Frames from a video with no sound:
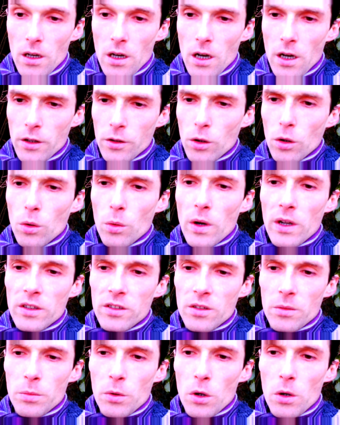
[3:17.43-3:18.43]
I'd
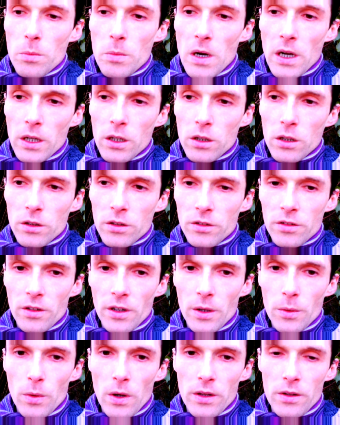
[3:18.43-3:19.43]
always support my
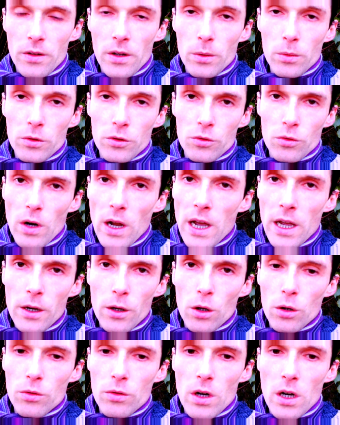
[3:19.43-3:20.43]
country whether it was right
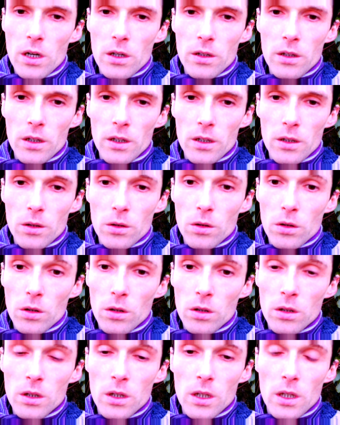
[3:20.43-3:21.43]
or wrong, or